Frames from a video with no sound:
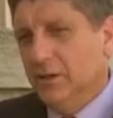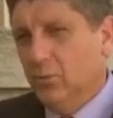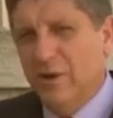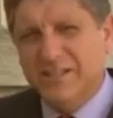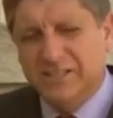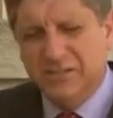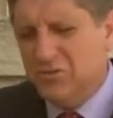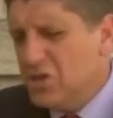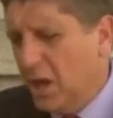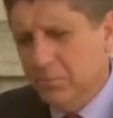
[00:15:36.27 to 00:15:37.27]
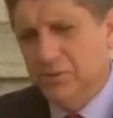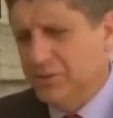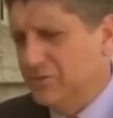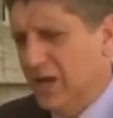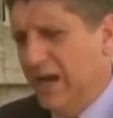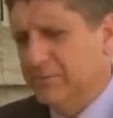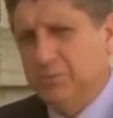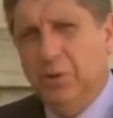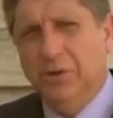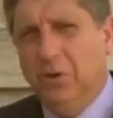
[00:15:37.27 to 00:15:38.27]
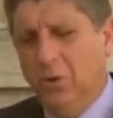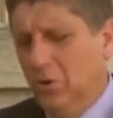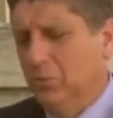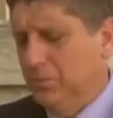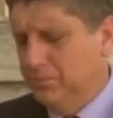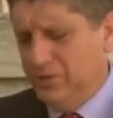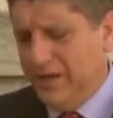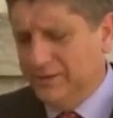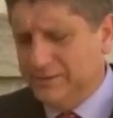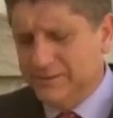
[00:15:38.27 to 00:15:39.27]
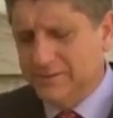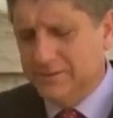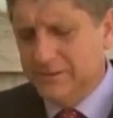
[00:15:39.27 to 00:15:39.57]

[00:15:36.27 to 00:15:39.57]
Arrested numbers of times, put in horrible jails.